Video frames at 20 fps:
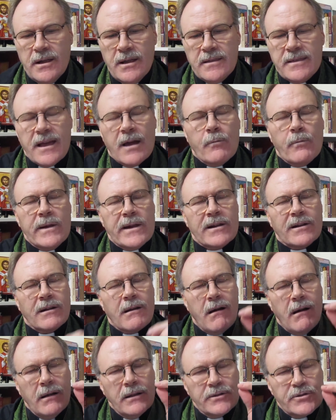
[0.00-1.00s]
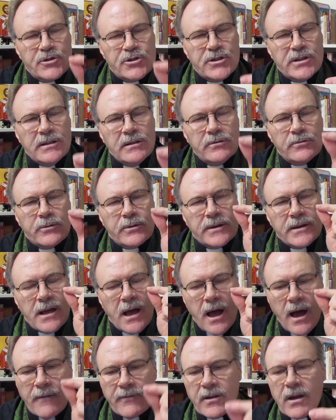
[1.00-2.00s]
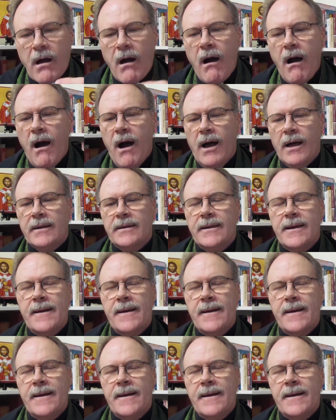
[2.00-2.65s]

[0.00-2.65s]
that we are called children of God,